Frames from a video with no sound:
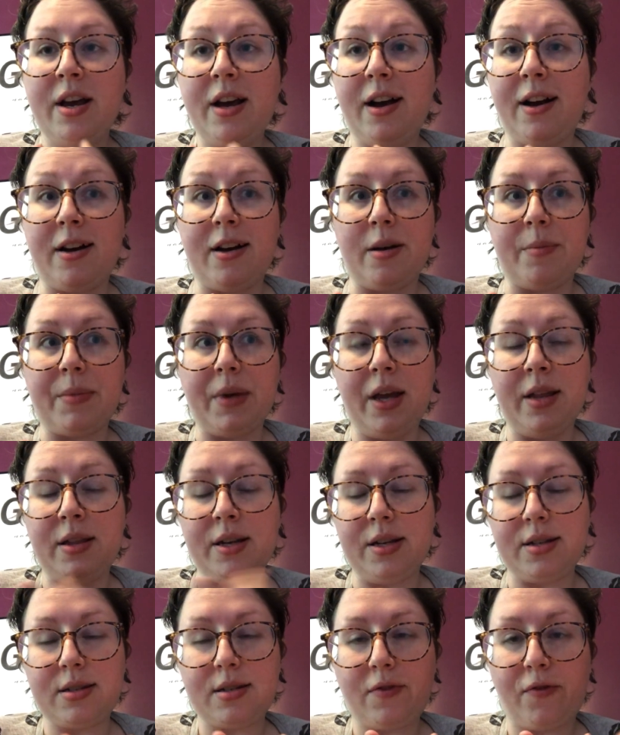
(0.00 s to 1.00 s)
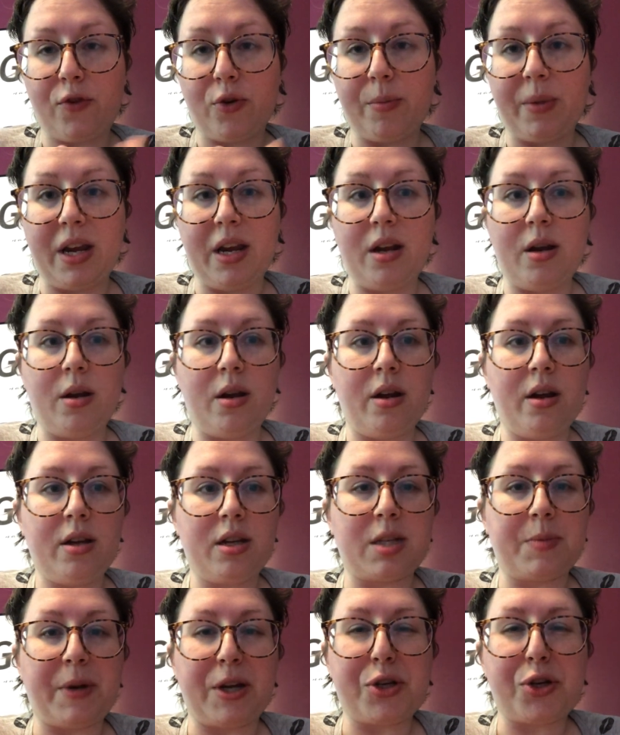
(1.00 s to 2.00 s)
At least for me,
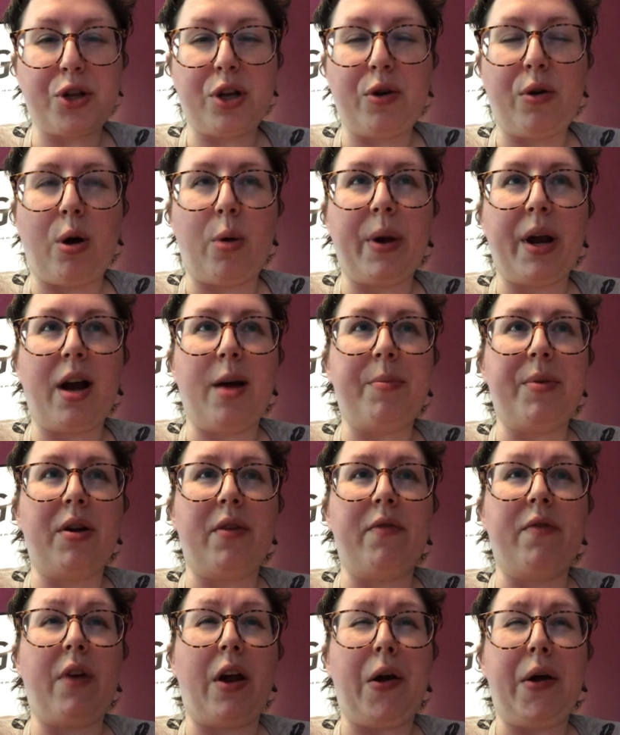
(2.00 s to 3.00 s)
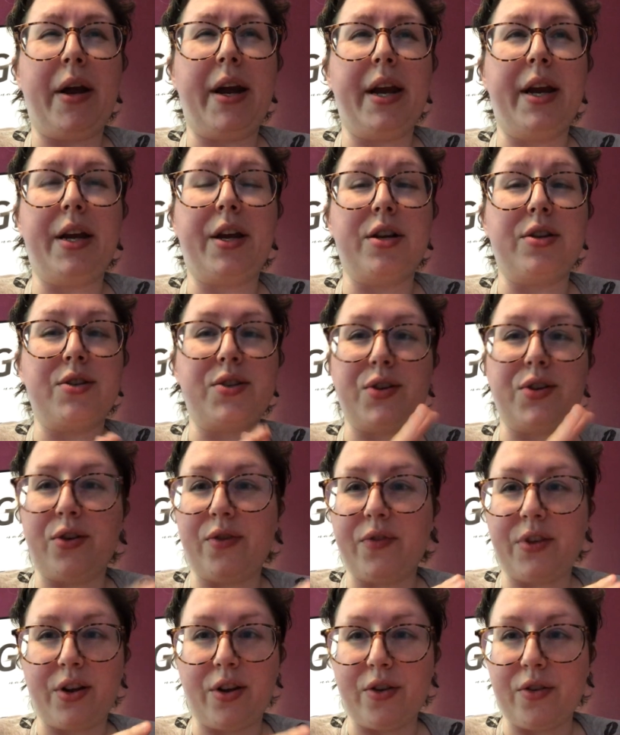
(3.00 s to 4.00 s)
especially growing up in a very
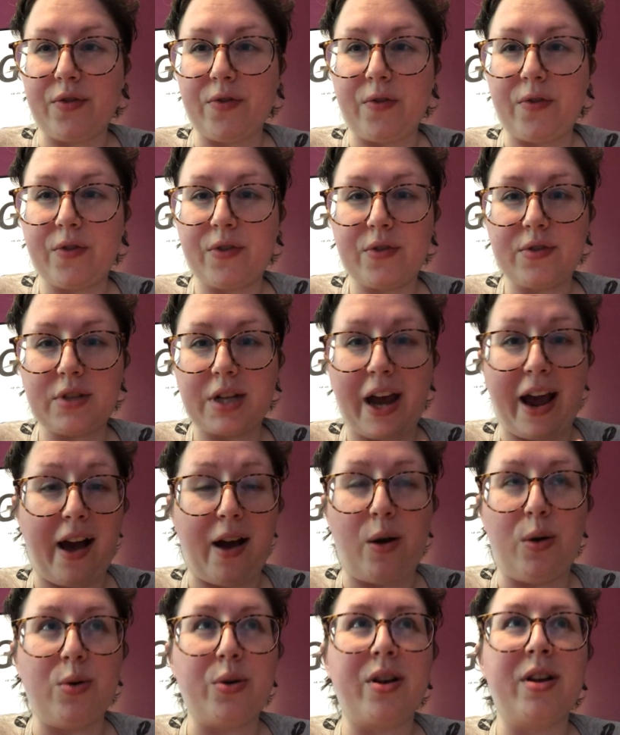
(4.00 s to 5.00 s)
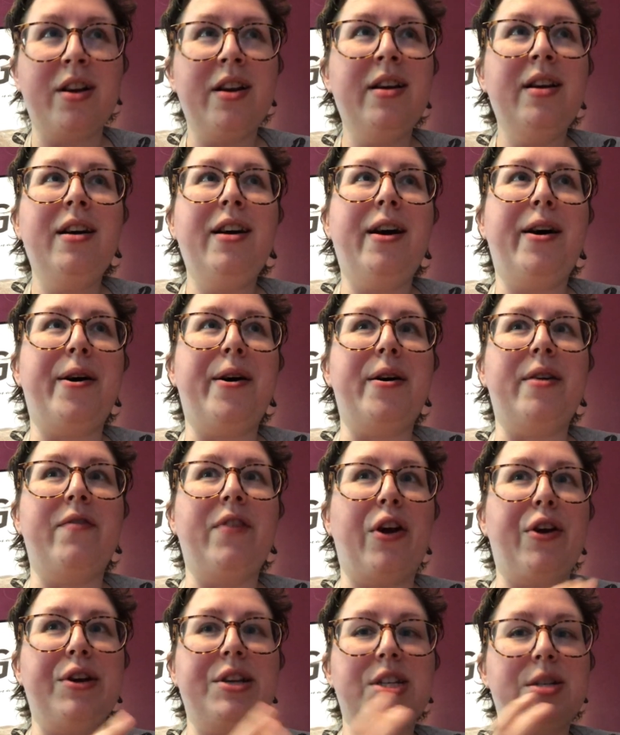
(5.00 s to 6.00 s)
conservative town,
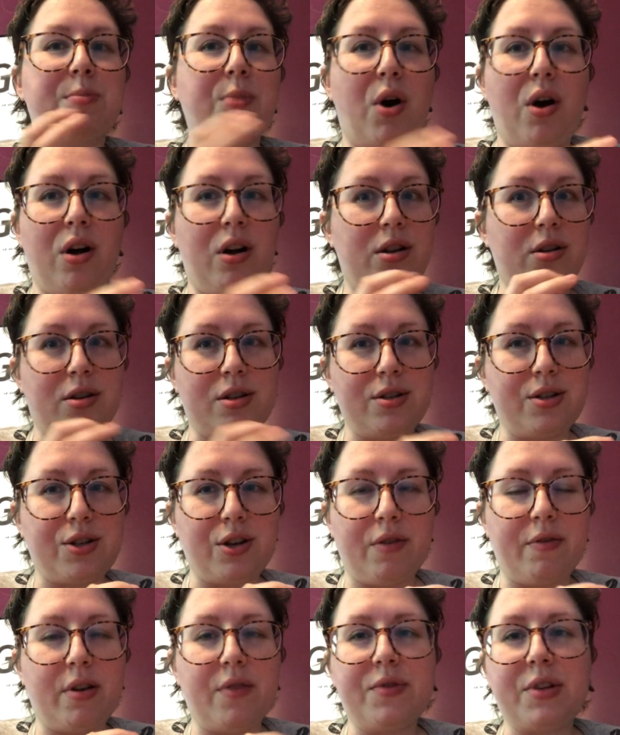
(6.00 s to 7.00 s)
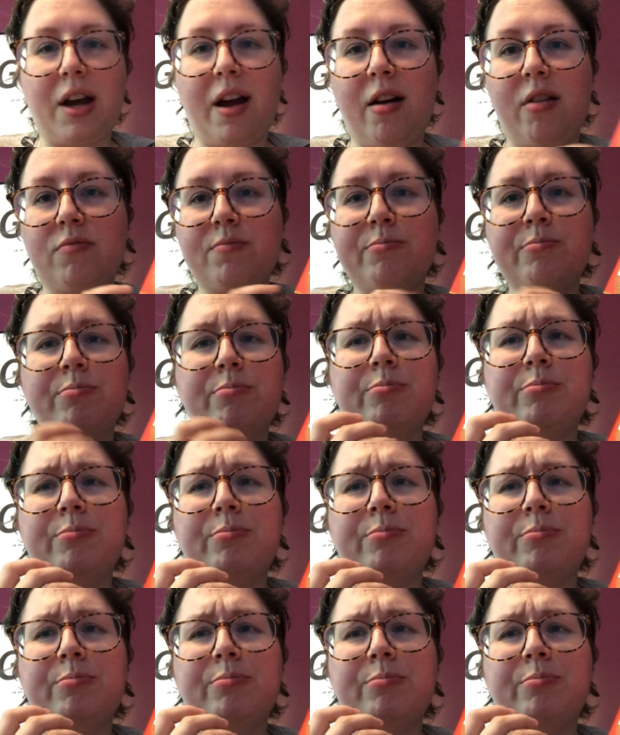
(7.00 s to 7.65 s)
very small conservative town,